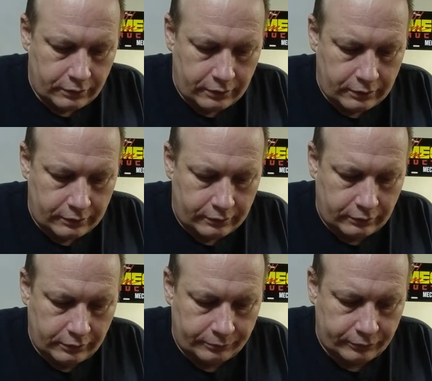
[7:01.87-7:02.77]
and it
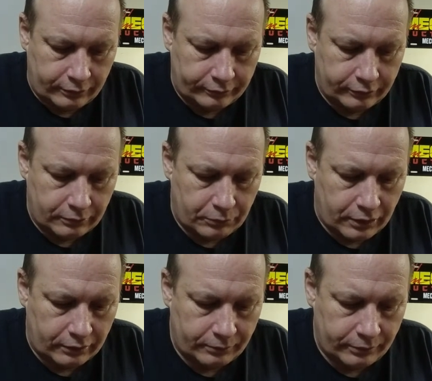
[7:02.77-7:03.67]
clips onto the
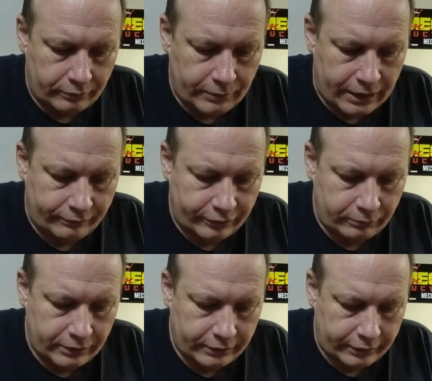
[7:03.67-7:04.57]
bottom of the Mavic
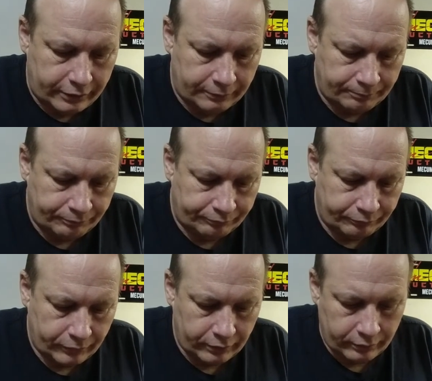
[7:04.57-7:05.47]
Mini
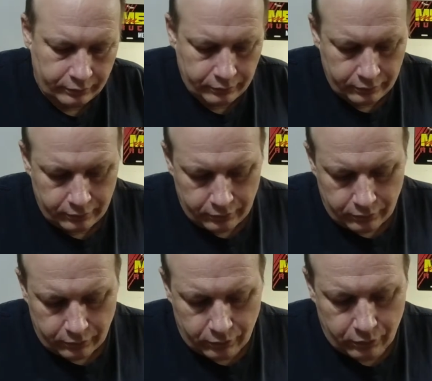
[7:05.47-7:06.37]

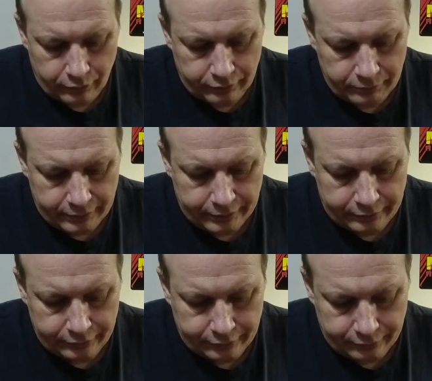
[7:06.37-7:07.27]
or the Mini
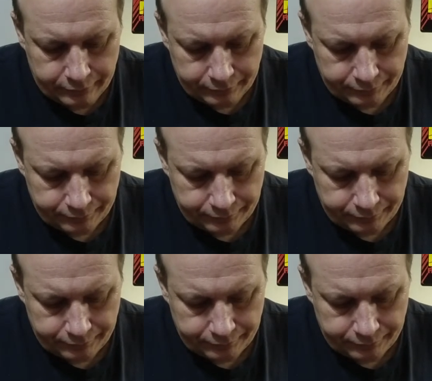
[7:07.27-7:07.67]
2,